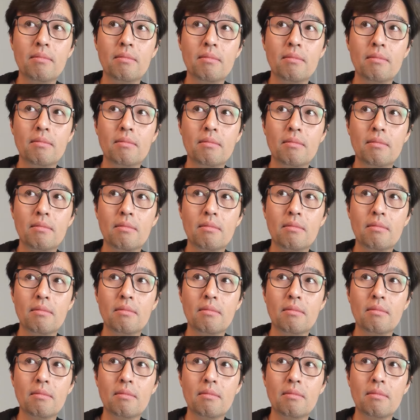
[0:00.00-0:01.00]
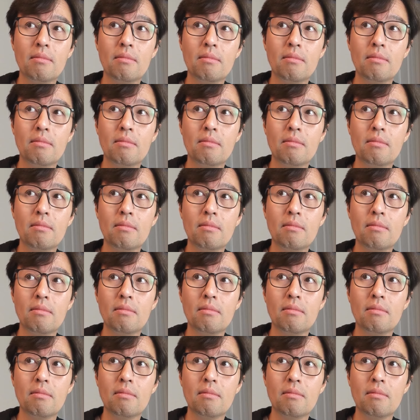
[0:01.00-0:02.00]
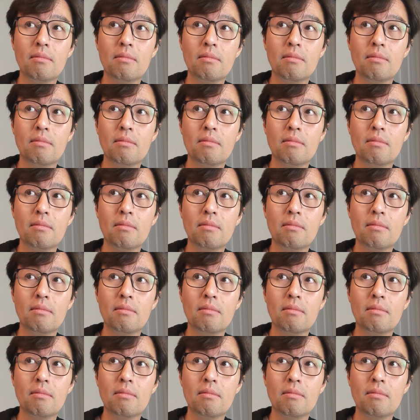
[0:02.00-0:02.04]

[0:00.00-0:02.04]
Nothing is said.